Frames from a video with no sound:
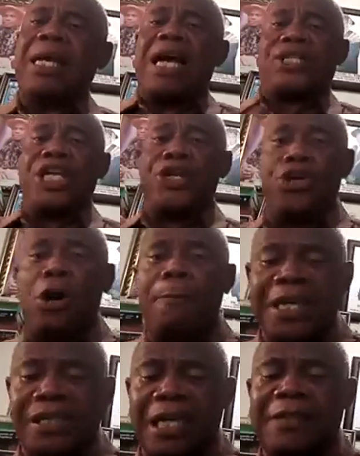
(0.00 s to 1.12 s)
as a young
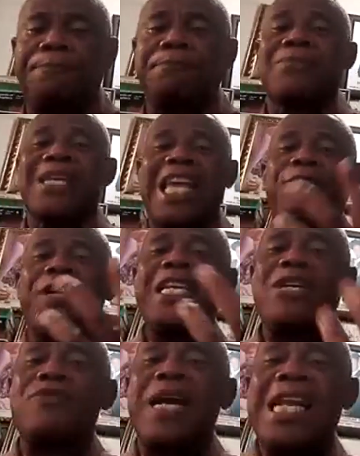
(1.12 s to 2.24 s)
person, even in
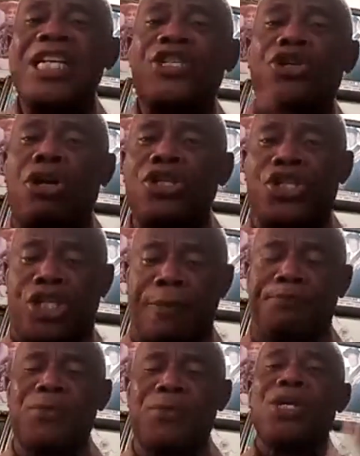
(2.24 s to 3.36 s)
relationship.
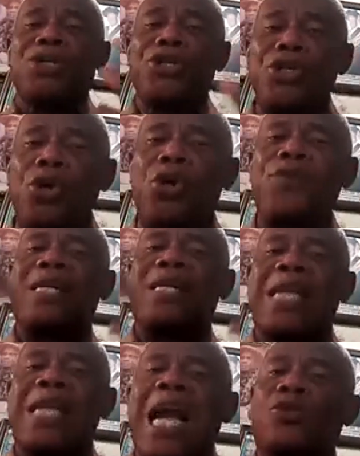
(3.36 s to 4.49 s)
Know the
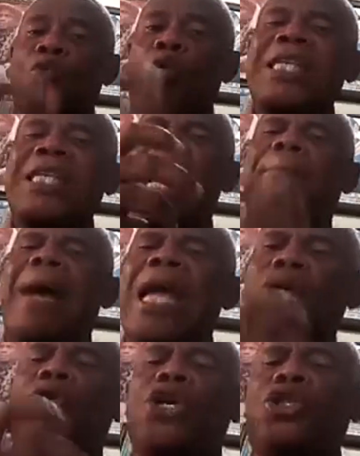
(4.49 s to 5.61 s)
task. What am I
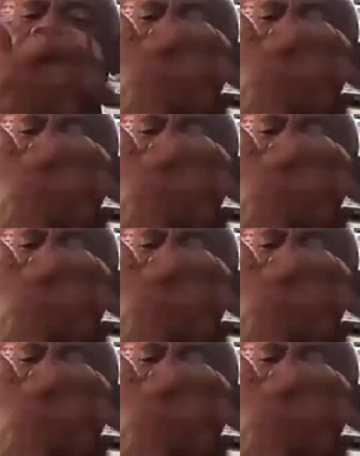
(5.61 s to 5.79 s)
going to